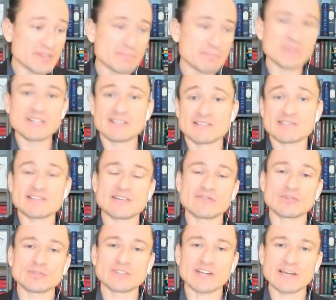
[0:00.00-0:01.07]
been bitten
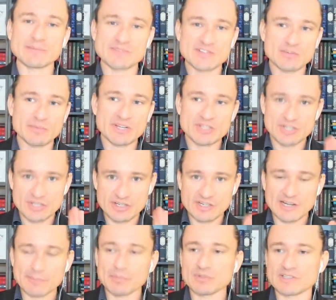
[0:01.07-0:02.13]
several times. You mentioned a
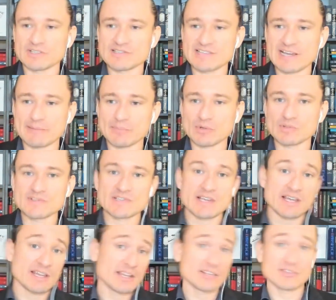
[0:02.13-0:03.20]
couple of examples.
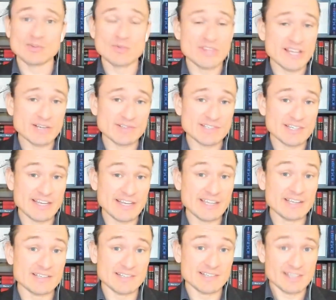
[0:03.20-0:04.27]

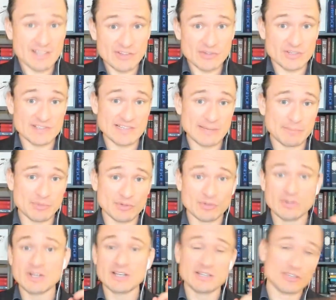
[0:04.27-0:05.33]
2008 is another
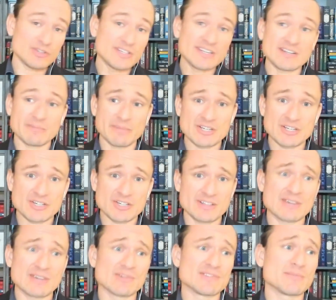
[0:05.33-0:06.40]
example you didn't
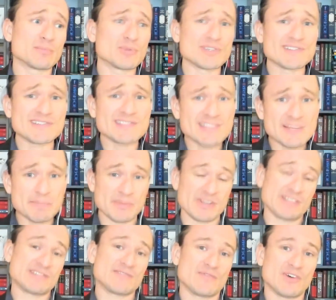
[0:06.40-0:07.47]
mention. That was a
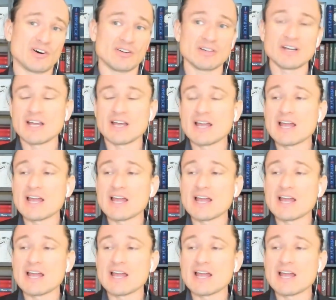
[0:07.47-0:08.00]
precipitous fall